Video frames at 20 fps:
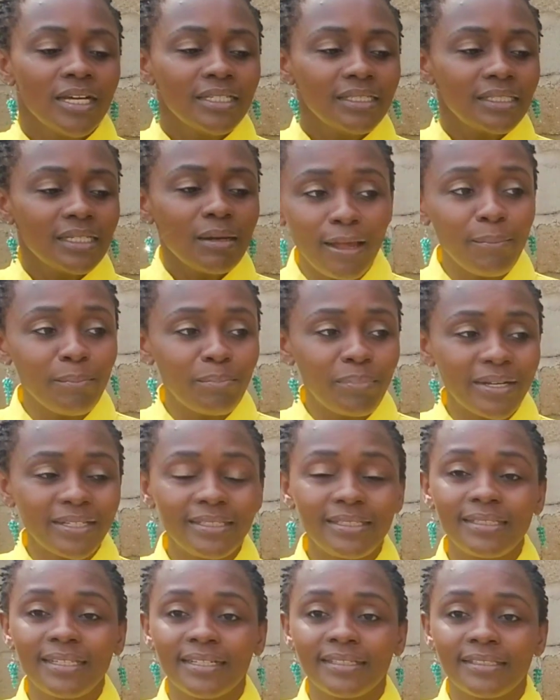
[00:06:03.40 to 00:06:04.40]
Some
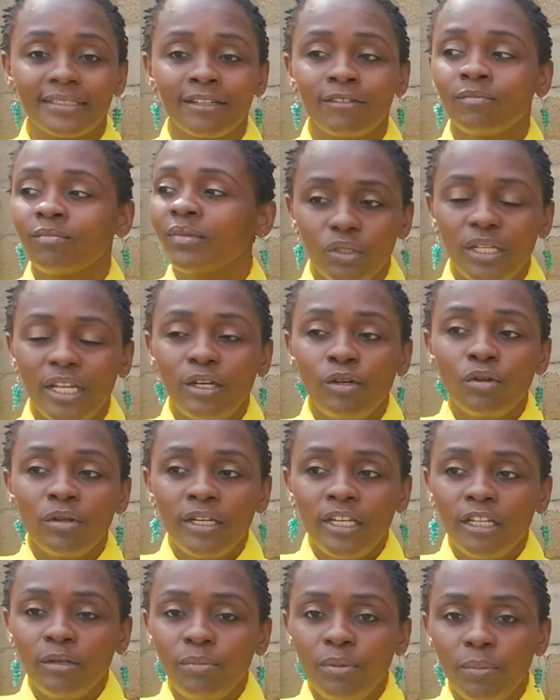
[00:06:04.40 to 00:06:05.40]
pastors, they don't
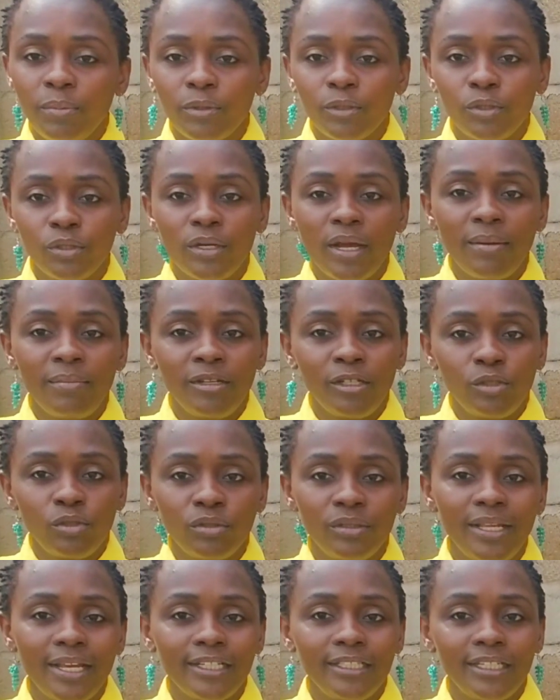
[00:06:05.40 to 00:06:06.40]
need people to come into
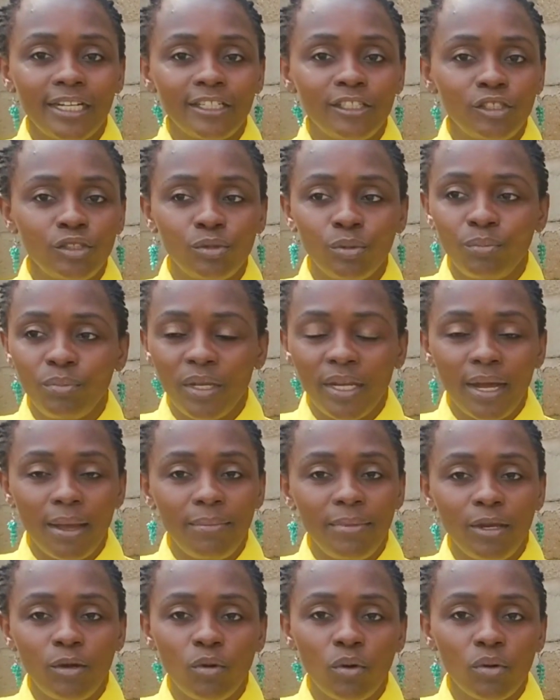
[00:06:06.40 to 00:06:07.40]
their church to become
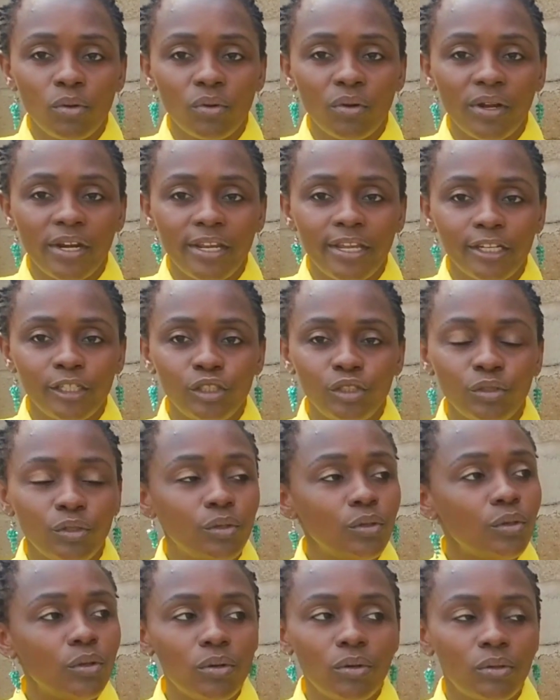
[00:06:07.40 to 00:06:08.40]
a
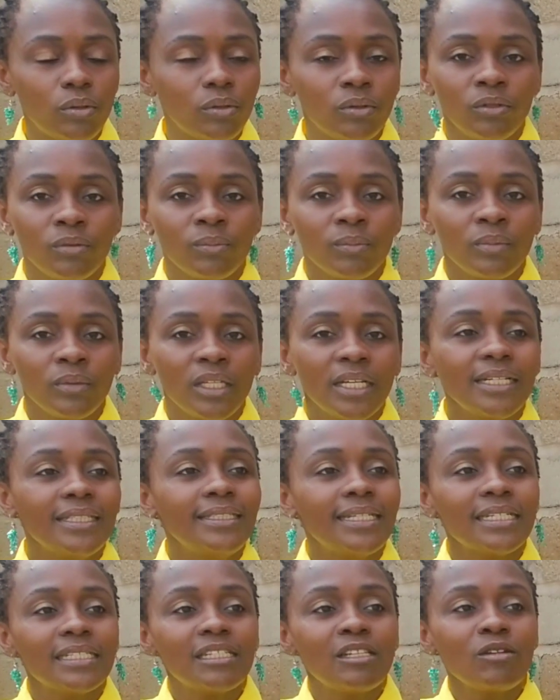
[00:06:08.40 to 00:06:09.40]
congregation. No.
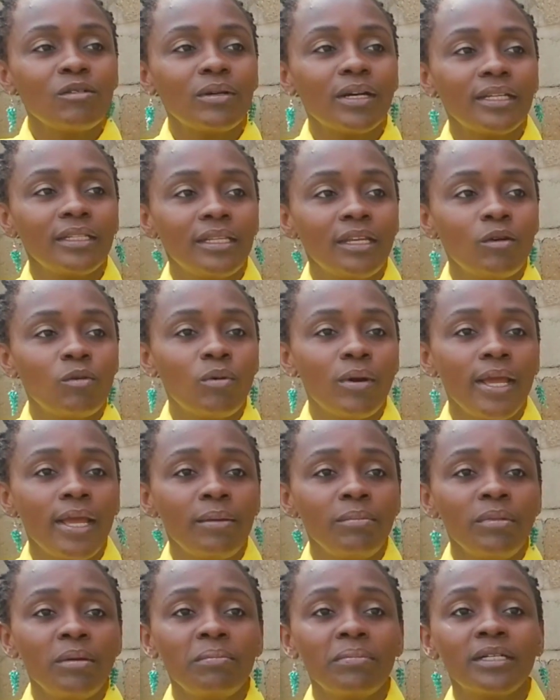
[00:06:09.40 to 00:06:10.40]
Just look at the choir
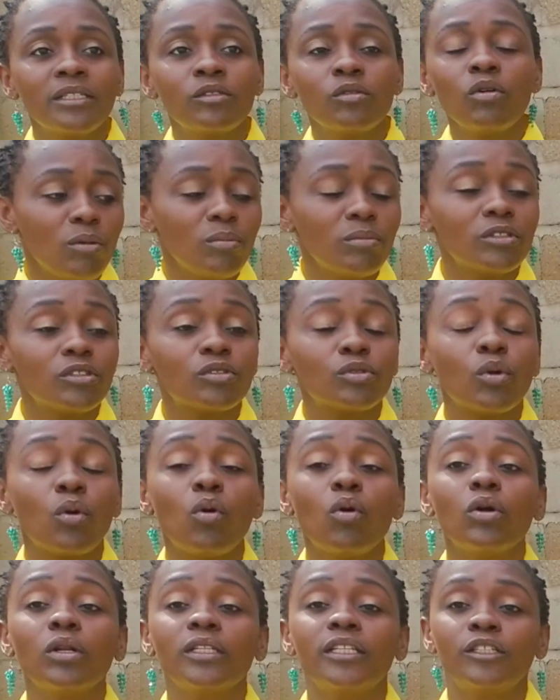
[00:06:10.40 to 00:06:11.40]
members. Almost
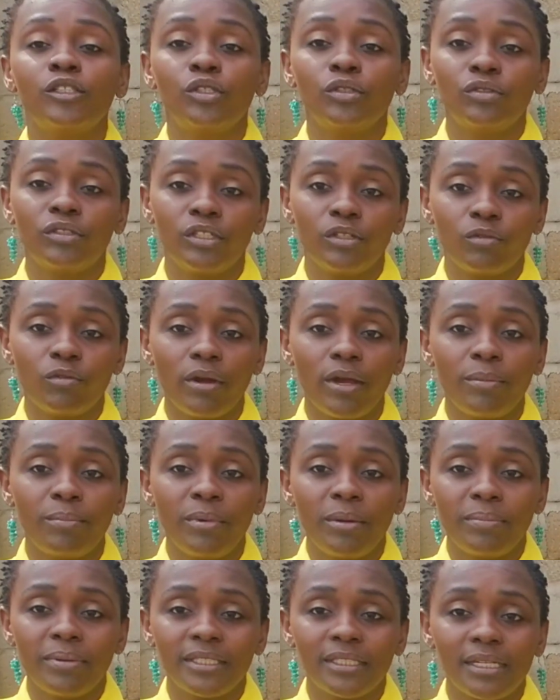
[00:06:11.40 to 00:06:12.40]
all the children the choir
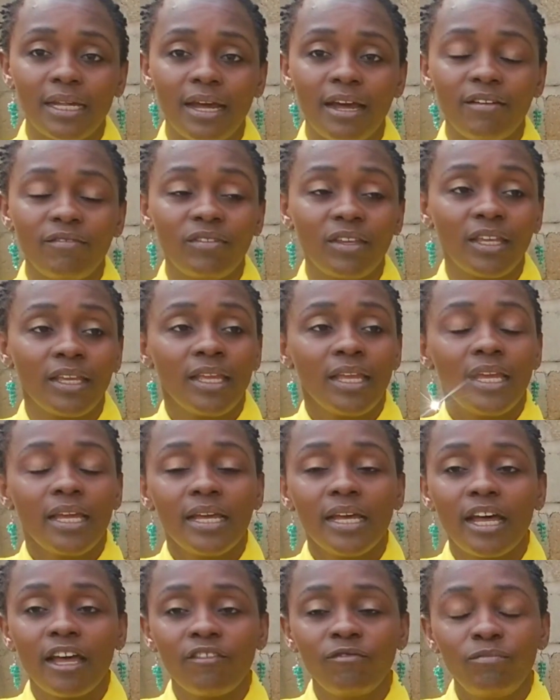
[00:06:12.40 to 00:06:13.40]
members are having
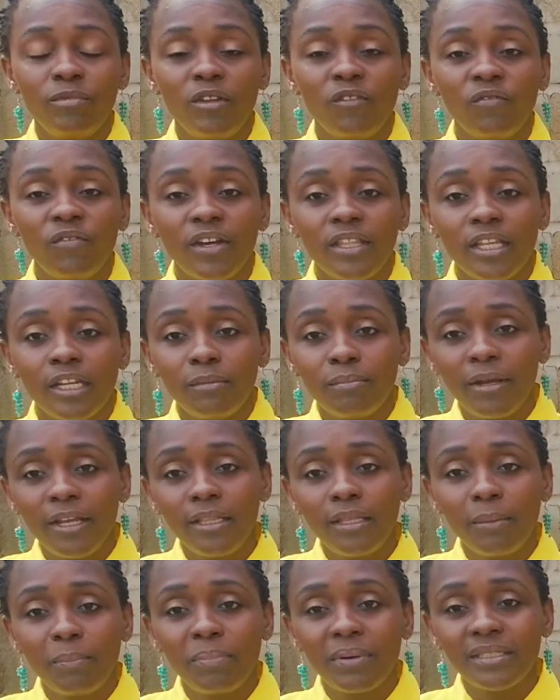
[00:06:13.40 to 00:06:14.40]
have been fathered by
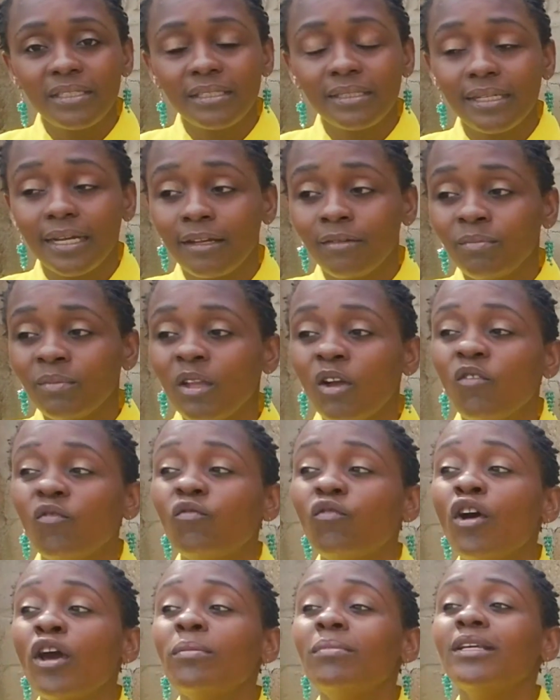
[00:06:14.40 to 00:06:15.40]
the pastor.
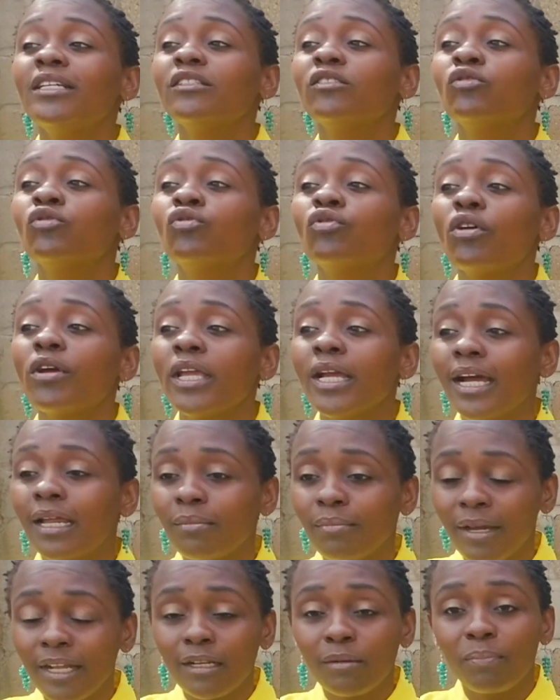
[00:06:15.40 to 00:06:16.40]
For him, he's growing
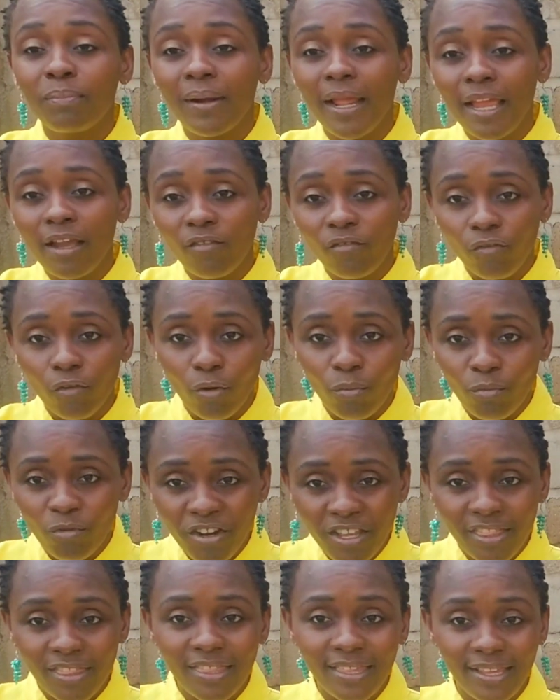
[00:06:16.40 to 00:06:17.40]
and multiplying from
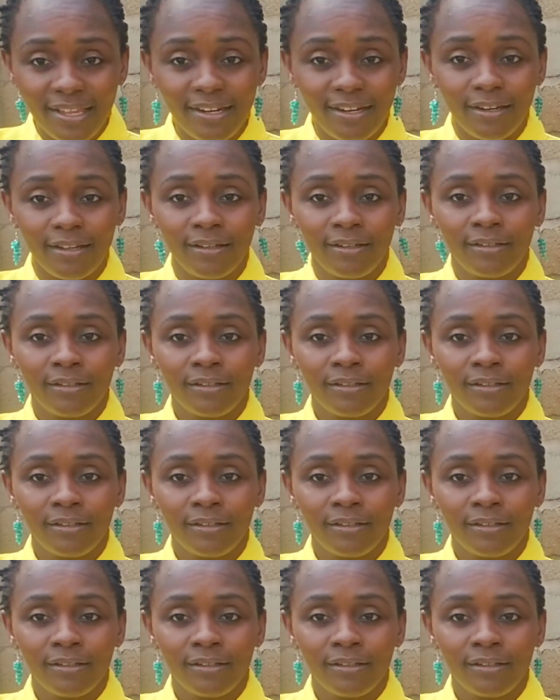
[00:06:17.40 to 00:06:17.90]
within,